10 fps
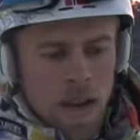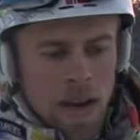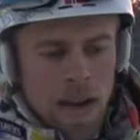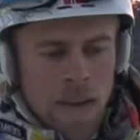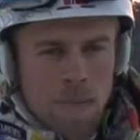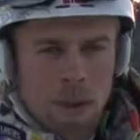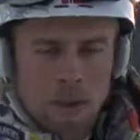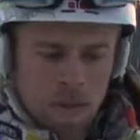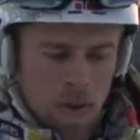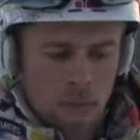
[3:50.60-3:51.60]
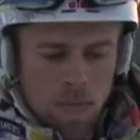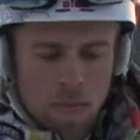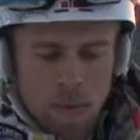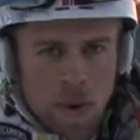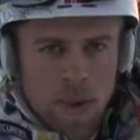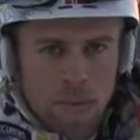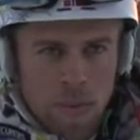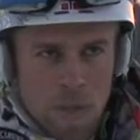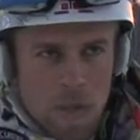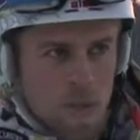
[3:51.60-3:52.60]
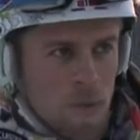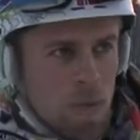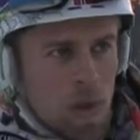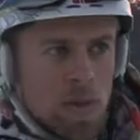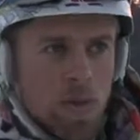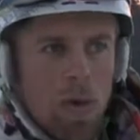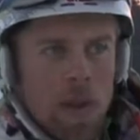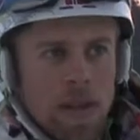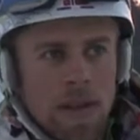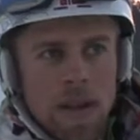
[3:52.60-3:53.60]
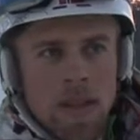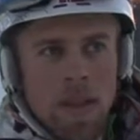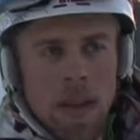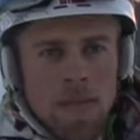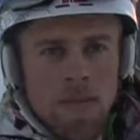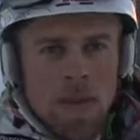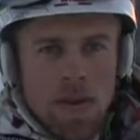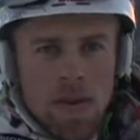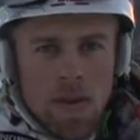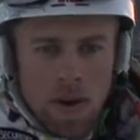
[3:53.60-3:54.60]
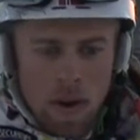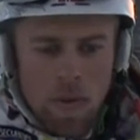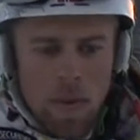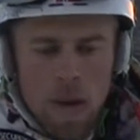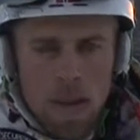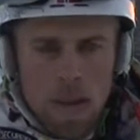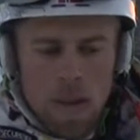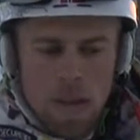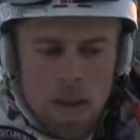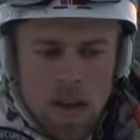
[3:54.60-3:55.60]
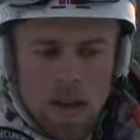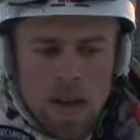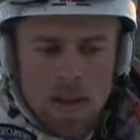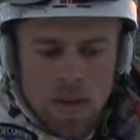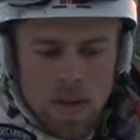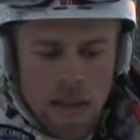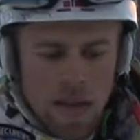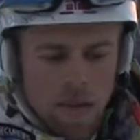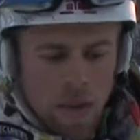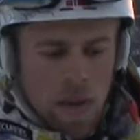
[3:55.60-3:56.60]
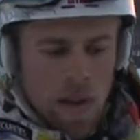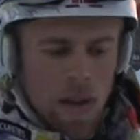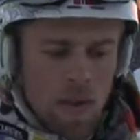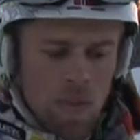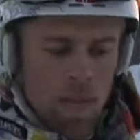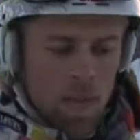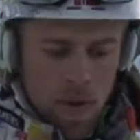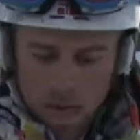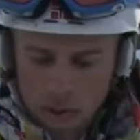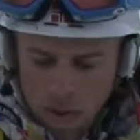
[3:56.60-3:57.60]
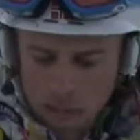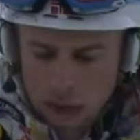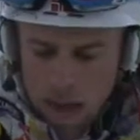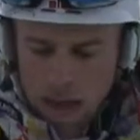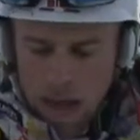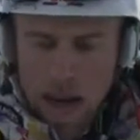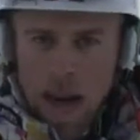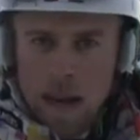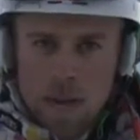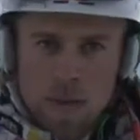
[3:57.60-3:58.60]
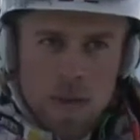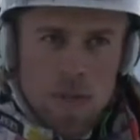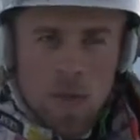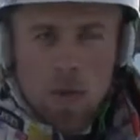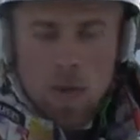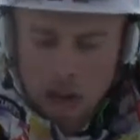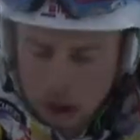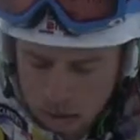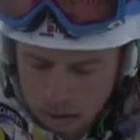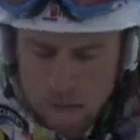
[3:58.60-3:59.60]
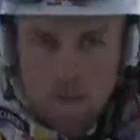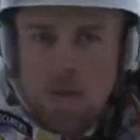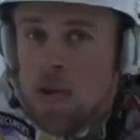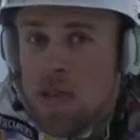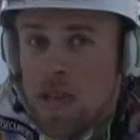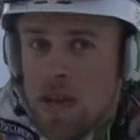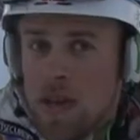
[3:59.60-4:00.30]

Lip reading: a little bit of the body position, because you go inside the gate with your overbody. So then you will make an angle to the snow without using your